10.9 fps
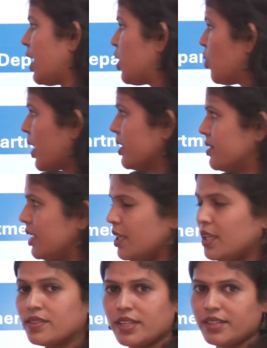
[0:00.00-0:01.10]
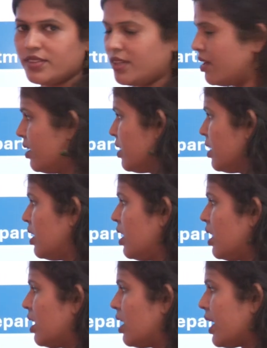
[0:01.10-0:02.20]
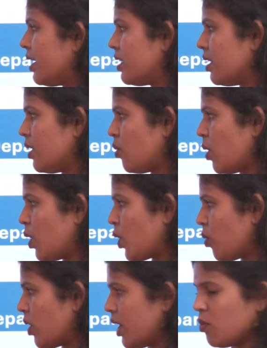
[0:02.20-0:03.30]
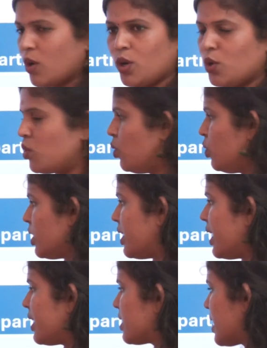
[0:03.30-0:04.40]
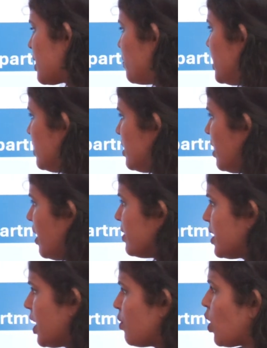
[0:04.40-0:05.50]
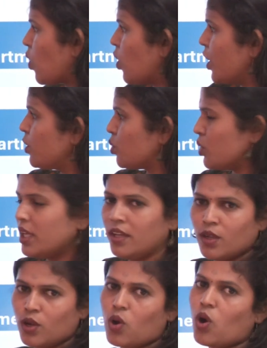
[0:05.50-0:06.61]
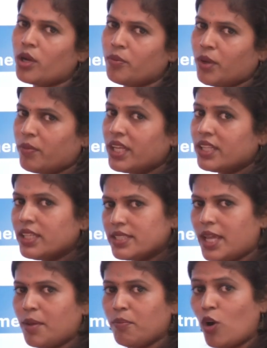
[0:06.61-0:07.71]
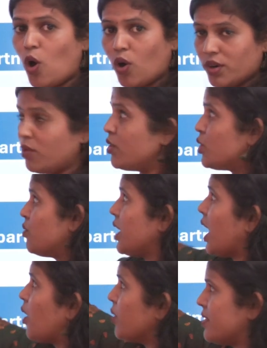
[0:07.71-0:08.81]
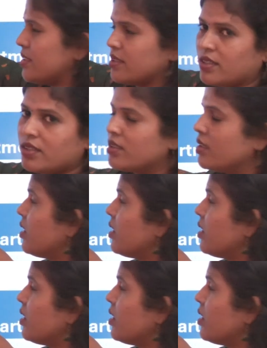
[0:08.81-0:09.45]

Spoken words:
Like you can see it here, like 101 and 102. The data has been saved according to the column name in the same order which we have inserted.